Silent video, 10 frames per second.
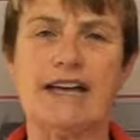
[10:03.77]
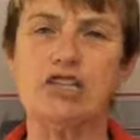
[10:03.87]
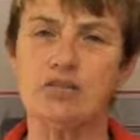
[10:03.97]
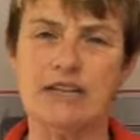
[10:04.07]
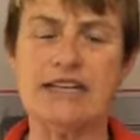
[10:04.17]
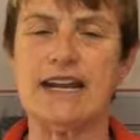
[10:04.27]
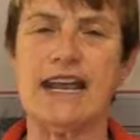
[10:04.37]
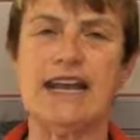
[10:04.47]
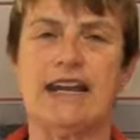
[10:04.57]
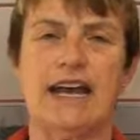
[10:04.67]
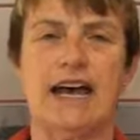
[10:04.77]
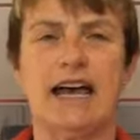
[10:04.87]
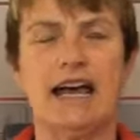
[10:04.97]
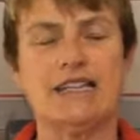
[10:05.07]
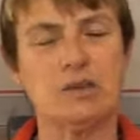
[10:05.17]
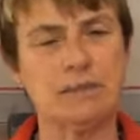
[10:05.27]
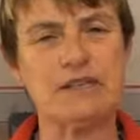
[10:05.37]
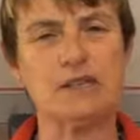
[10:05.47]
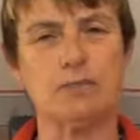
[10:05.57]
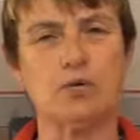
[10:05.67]
and you need, again, to be
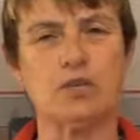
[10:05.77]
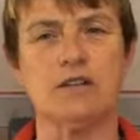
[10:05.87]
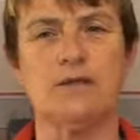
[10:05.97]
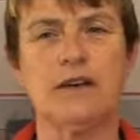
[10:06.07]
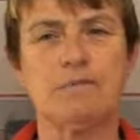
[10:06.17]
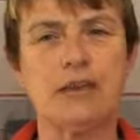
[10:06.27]
supportive.